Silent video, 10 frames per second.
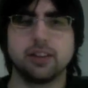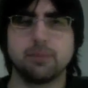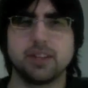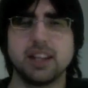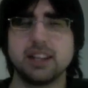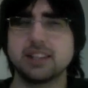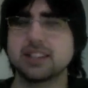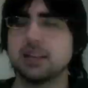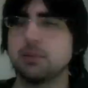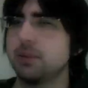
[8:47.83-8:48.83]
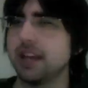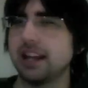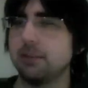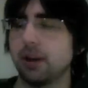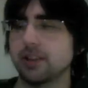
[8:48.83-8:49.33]
Didn't seem to be
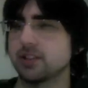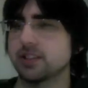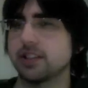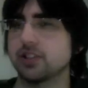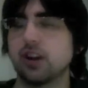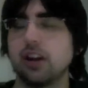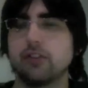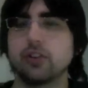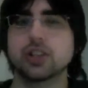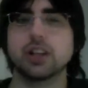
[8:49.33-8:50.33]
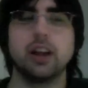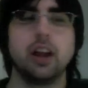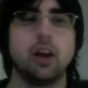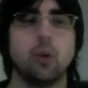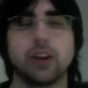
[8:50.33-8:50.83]
any puzzles in the trial version.
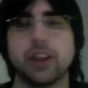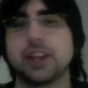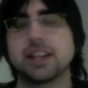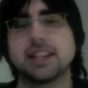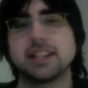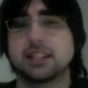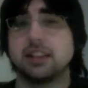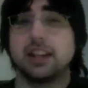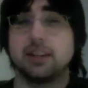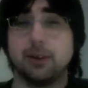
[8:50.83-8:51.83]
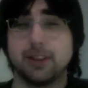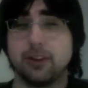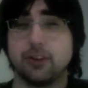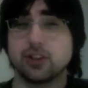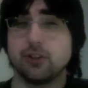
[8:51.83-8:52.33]
One of the things I disliked about the
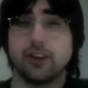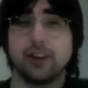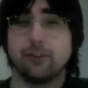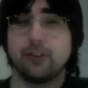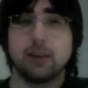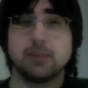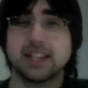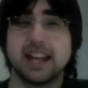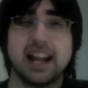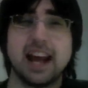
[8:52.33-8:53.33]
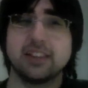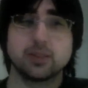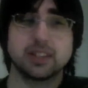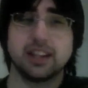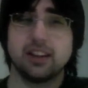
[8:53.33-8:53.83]
original Fatal Frame is that it had
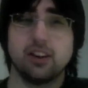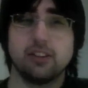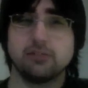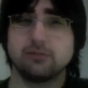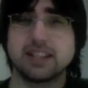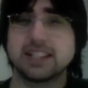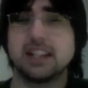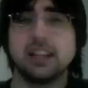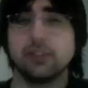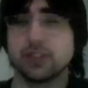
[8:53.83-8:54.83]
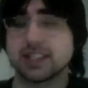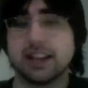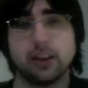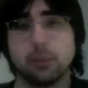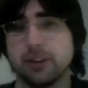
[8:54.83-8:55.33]
those like Resident Evil
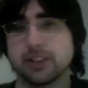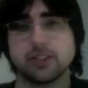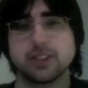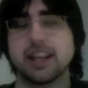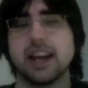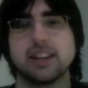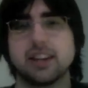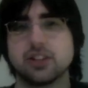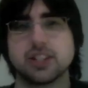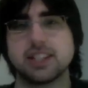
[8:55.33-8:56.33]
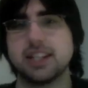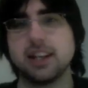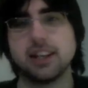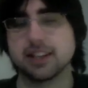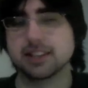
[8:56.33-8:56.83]
style puzzles that I think are just
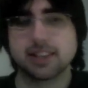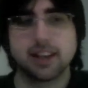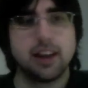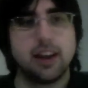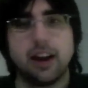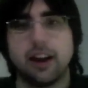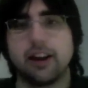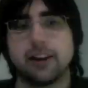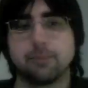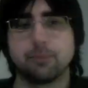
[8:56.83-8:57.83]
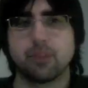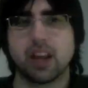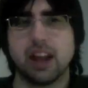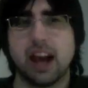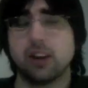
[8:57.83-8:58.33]
tedious. I
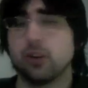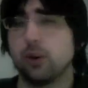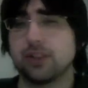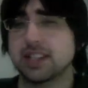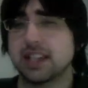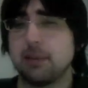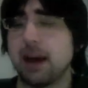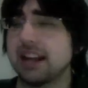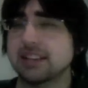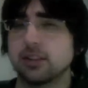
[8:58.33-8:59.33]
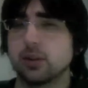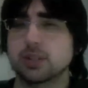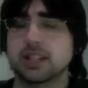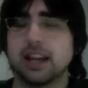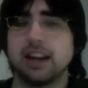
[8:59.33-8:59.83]
don't know if this game has
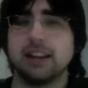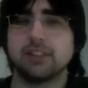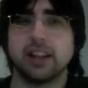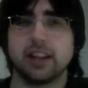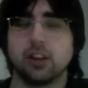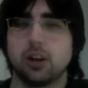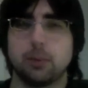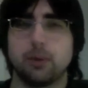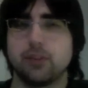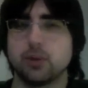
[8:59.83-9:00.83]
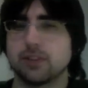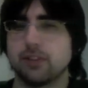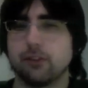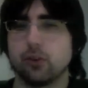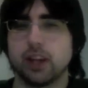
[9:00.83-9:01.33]
those. I'd have to like look up reviews of
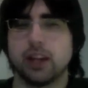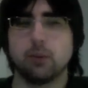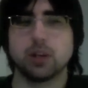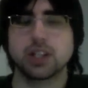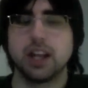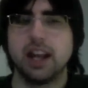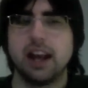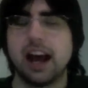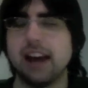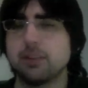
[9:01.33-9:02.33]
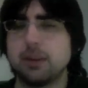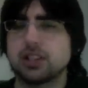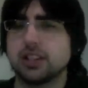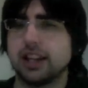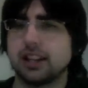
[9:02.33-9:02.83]
the full game, which I have to
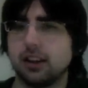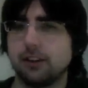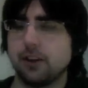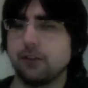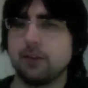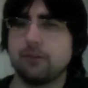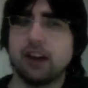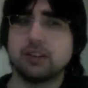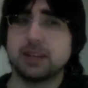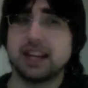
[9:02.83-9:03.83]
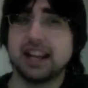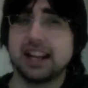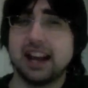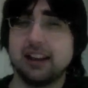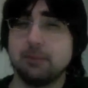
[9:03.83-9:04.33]
mention, like Fatal Frame 5 has been getting kind of